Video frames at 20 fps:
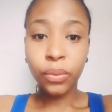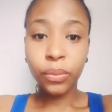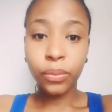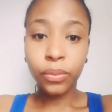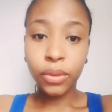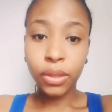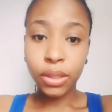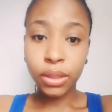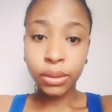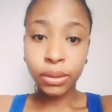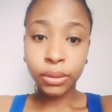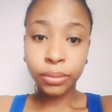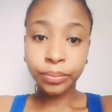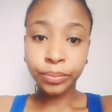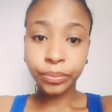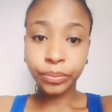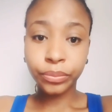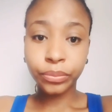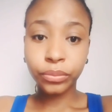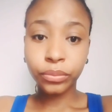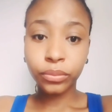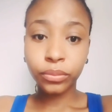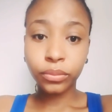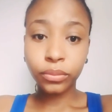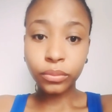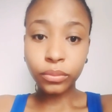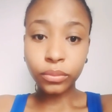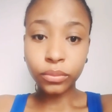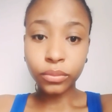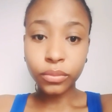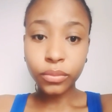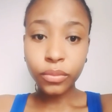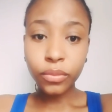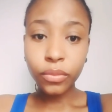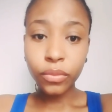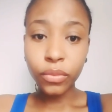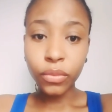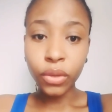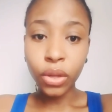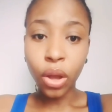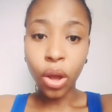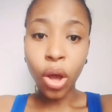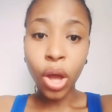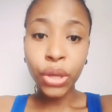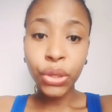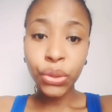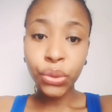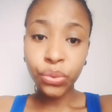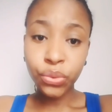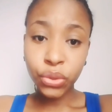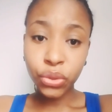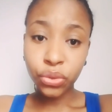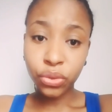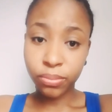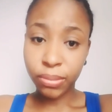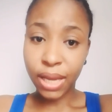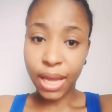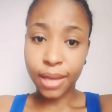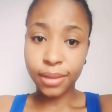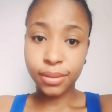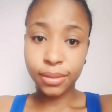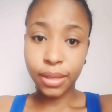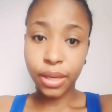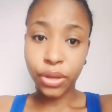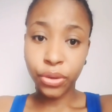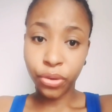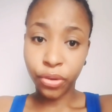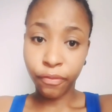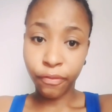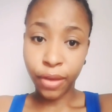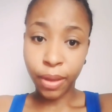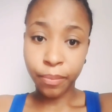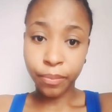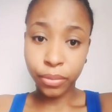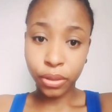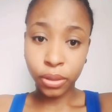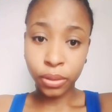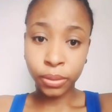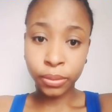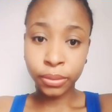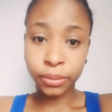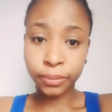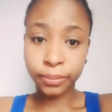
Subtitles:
was on YouTube last year, November.